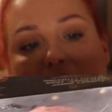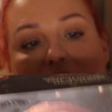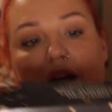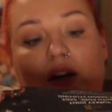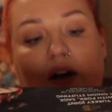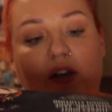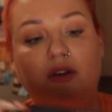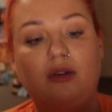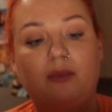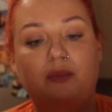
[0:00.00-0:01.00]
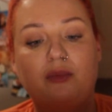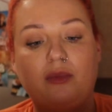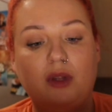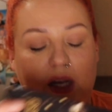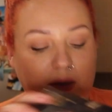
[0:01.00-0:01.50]
You know.
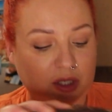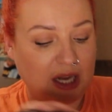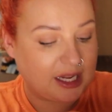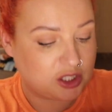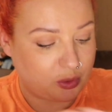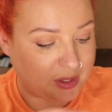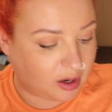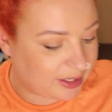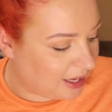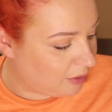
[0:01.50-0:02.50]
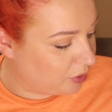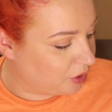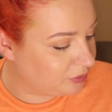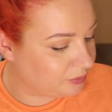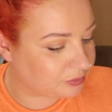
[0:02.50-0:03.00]
And I'm going to add to it like
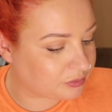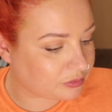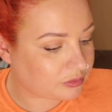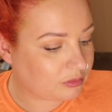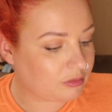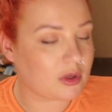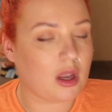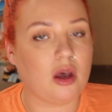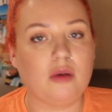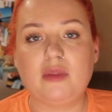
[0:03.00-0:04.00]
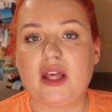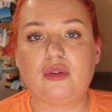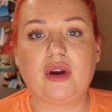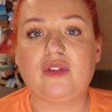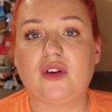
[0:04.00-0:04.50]
gammon. They're
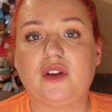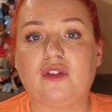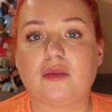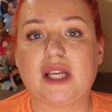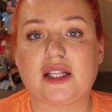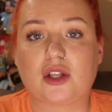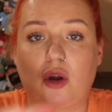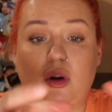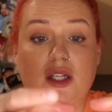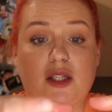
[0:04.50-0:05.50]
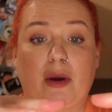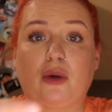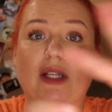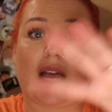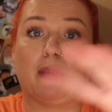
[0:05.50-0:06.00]
£3.50 from Tesco, like a
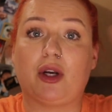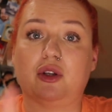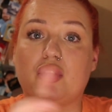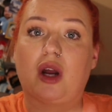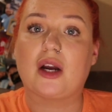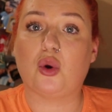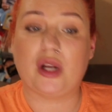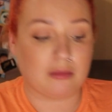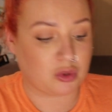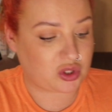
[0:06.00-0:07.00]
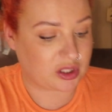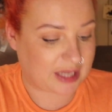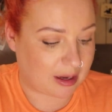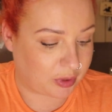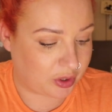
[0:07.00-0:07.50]
smoked gammon, and do like honey and mustard
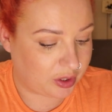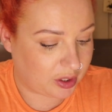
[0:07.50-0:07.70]
gammon.